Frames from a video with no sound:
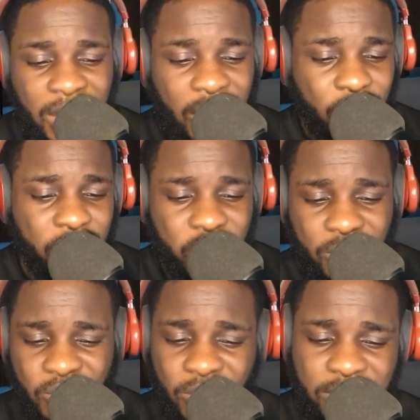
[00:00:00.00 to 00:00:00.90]
According to
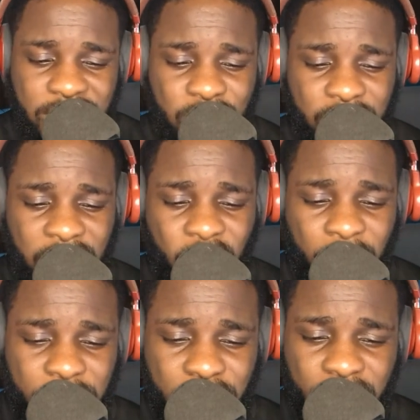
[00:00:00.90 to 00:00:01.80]
the sources with the
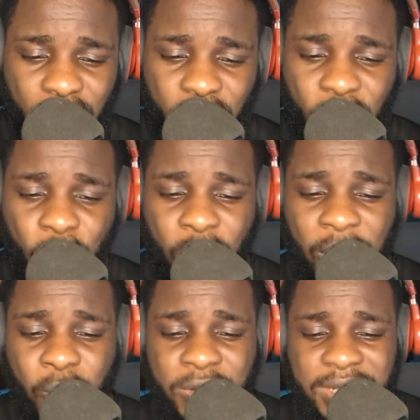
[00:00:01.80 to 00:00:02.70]
commission,
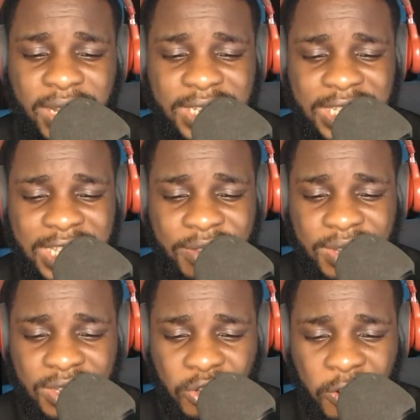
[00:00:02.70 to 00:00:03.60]
Okowa was at the
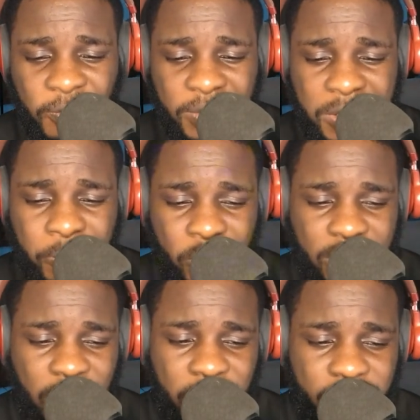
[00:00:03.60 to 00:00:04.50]
EFCC office in Port
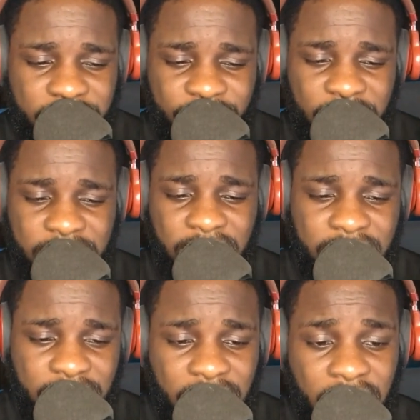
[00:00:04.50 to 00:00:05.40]
Harcourt, Rivers State,